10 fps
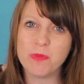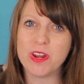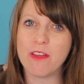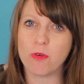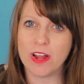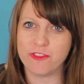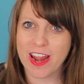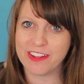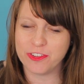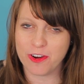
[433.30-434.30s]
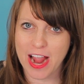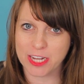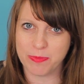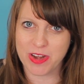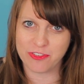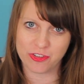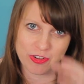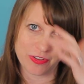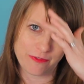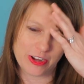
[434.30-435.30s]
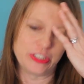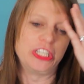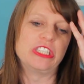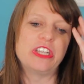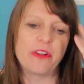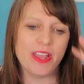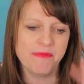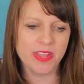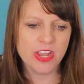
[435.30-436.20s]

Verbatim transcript: when you have quadratics or exponential functions, okay?